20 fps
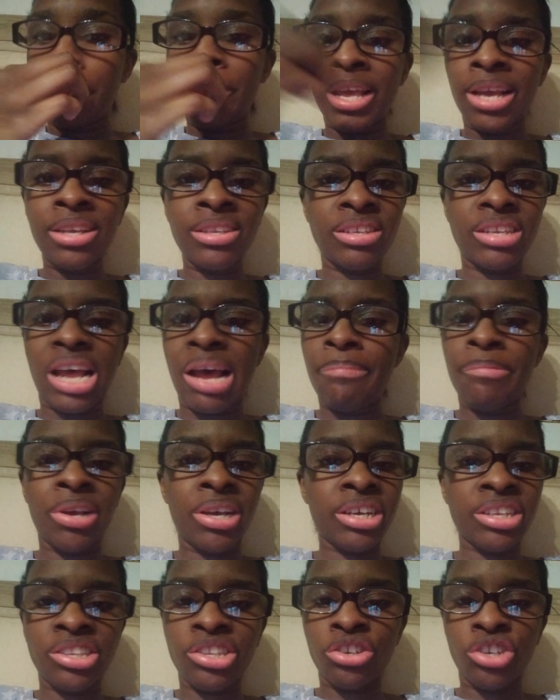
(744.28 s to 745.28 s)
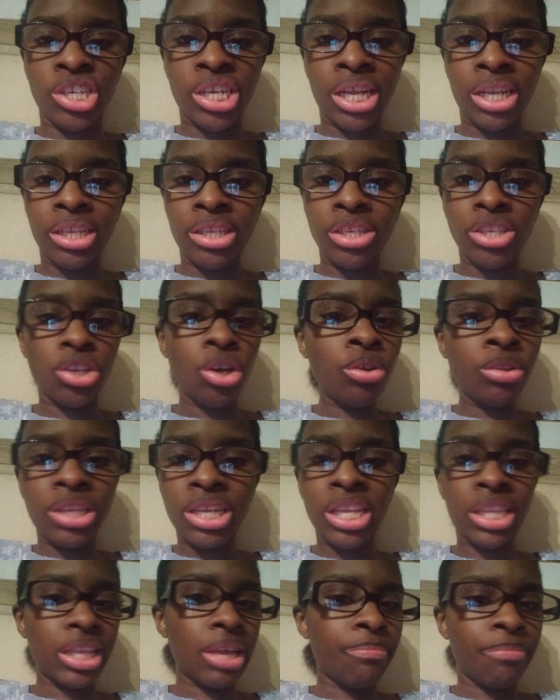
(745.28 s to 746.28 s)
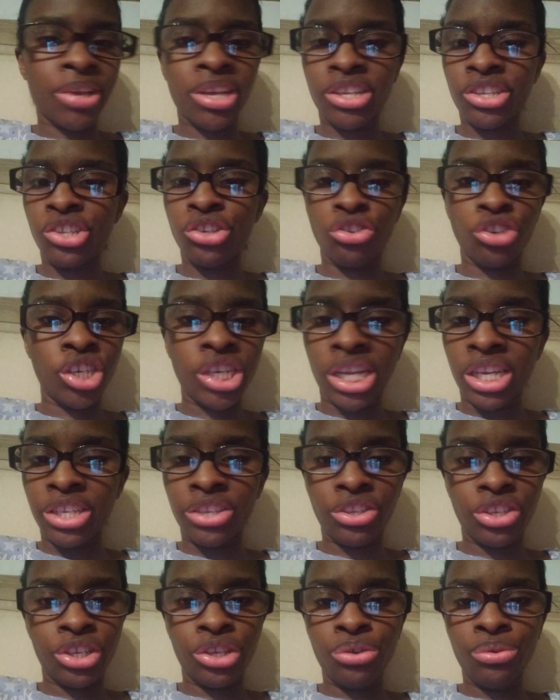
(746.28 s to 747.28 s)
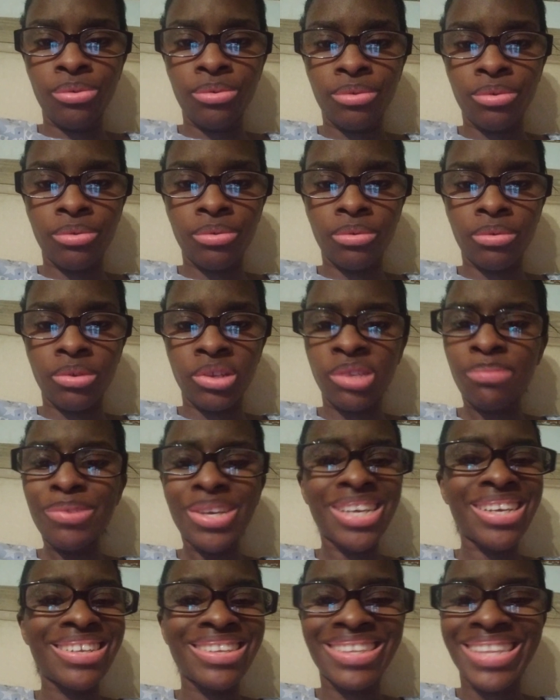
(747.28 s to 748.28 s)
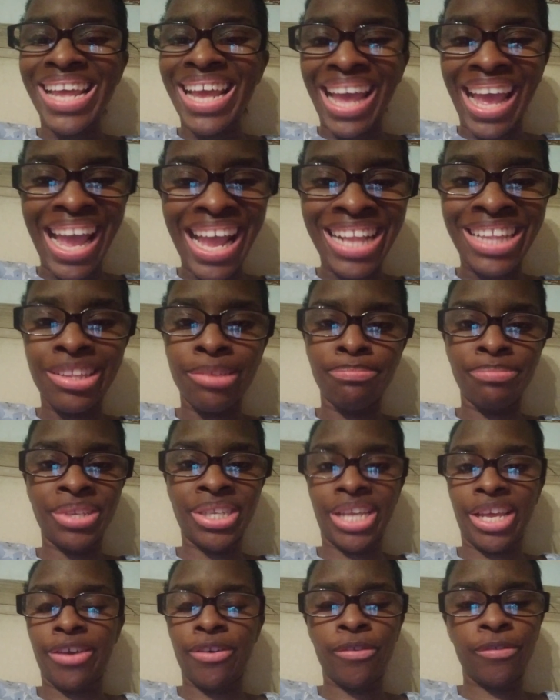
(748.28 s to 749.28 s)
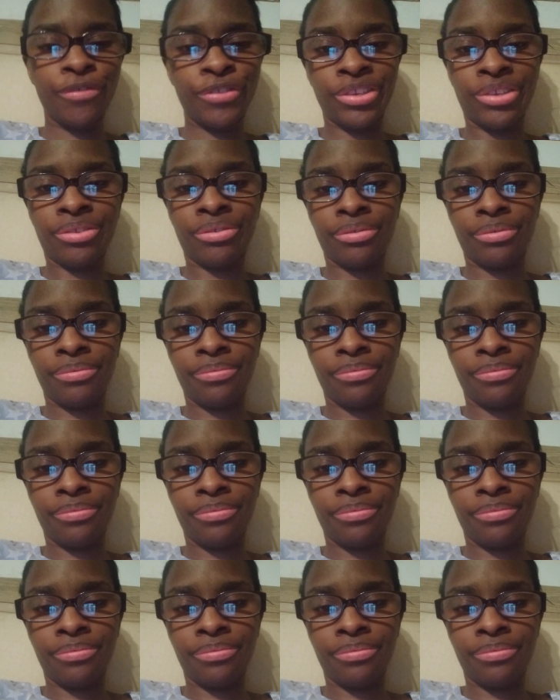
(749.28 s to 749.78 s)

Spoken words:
it's not because they're jealous. Don't think that because they're jealous of you. It's because they hate themselves.